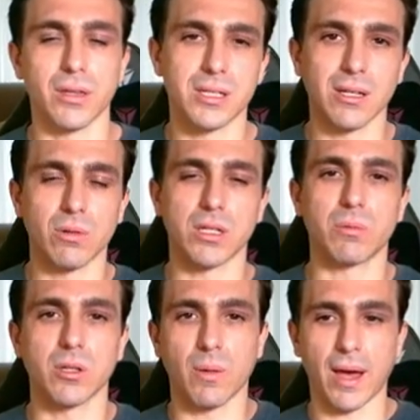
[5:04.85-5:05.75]
This thing was up
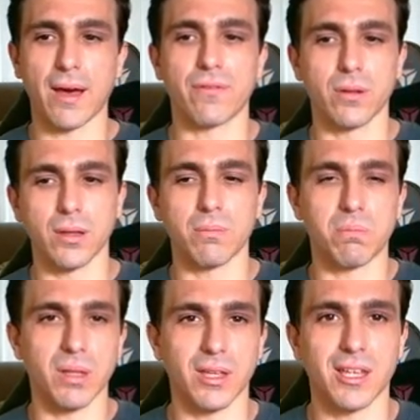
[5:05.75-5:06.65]
to half a
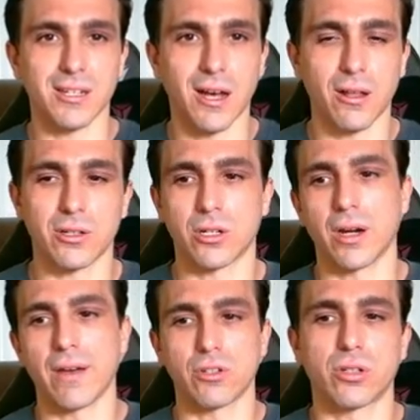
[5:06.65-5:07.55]
billion dollars, sorry,
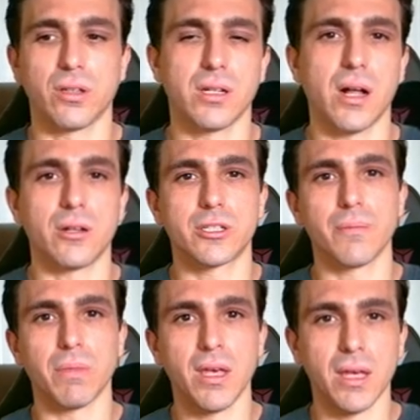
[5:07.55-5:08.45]
half a trillion dollars
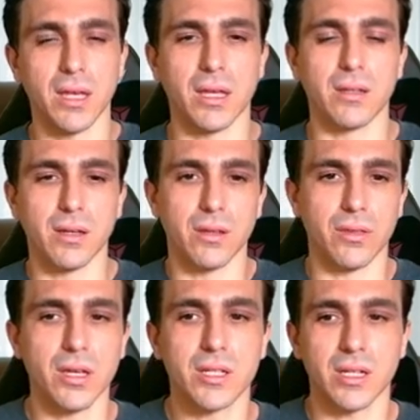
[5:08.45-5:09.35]
in
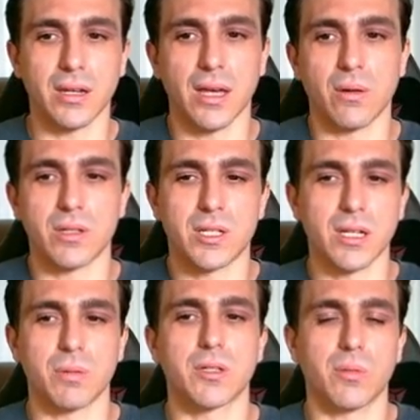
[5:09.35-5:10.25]
this, and now it's
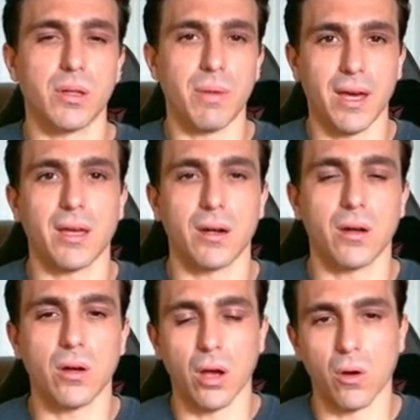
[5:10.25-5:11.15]
subsequently back at
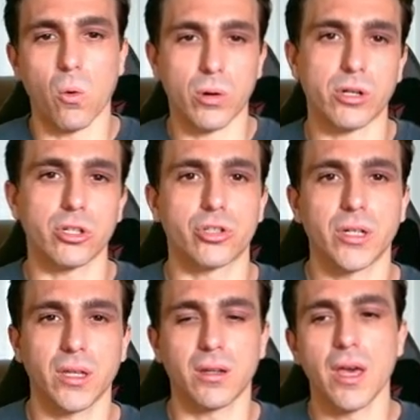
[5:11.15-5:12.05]
a, a quarter
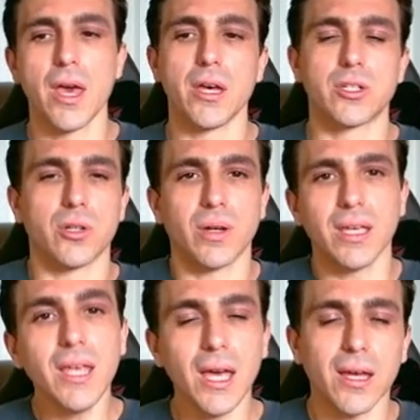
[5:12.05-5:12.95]
trillion. So
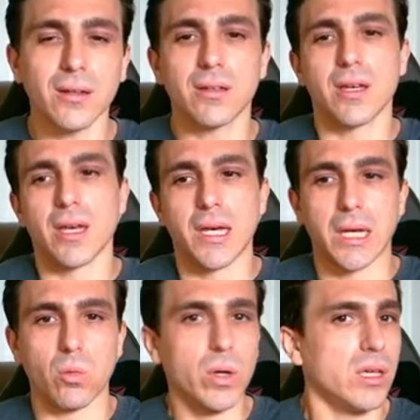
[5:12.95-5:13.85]
again,
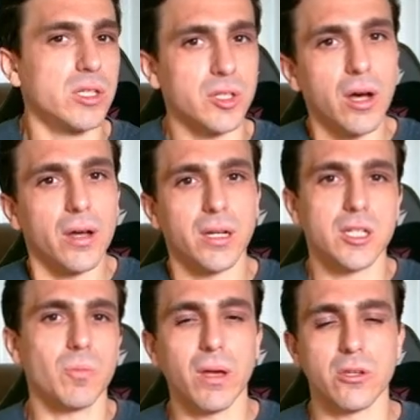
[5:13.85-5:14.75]
we saw an
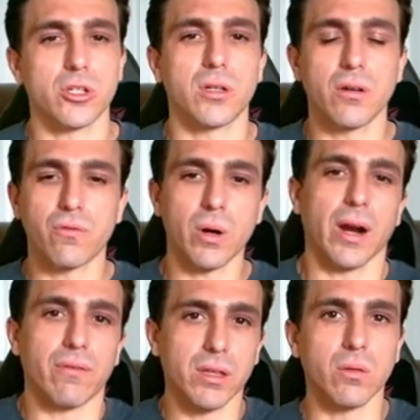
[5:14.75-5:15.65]
expansion of where
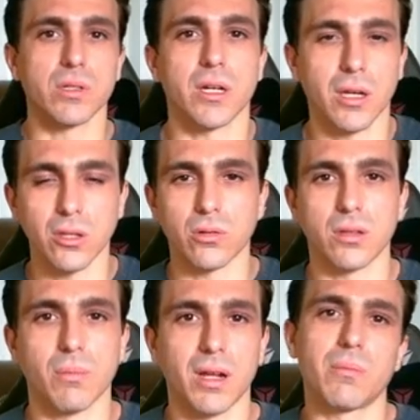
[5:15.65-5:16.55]
everything was hunky dory in
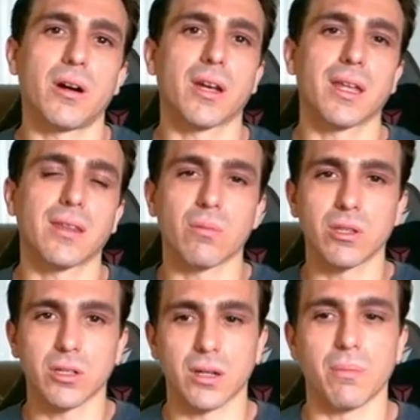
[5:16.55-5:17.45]
the bond market, and then we
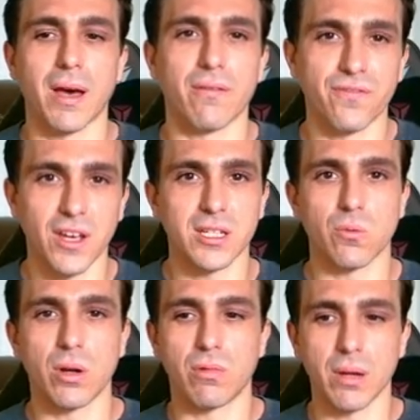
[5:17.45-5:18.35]
took an about face and
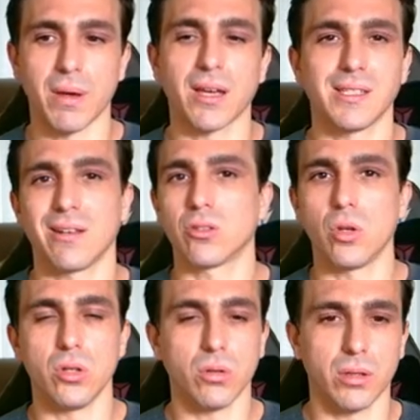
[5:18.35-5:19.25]
went right back down to a
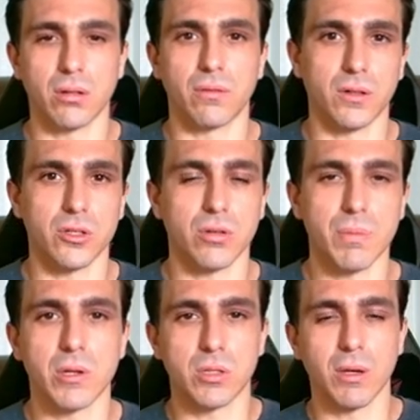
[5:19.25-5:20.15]
new on the reverse
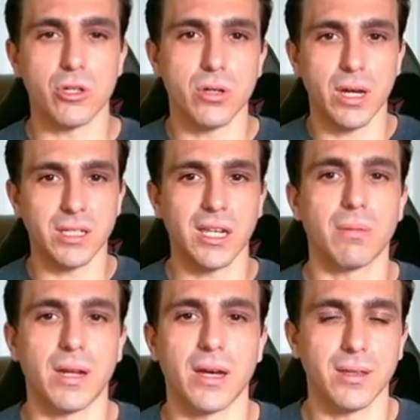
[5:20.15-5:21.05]
repo. So make sure you guys keep
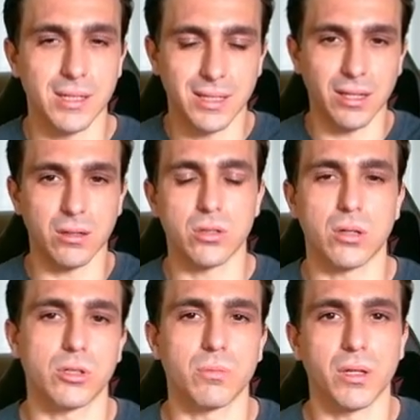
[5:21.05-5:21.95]
an eye on this link in the
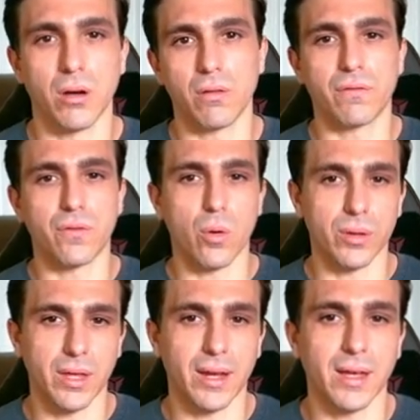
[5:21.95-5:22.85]
description below for
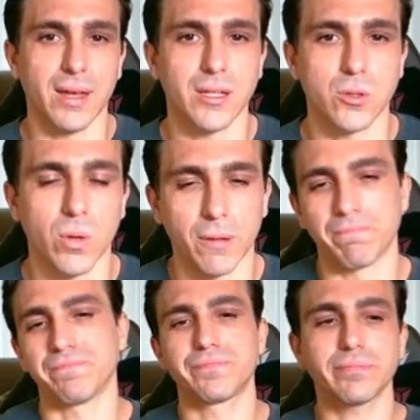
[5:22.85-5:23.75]
that as well.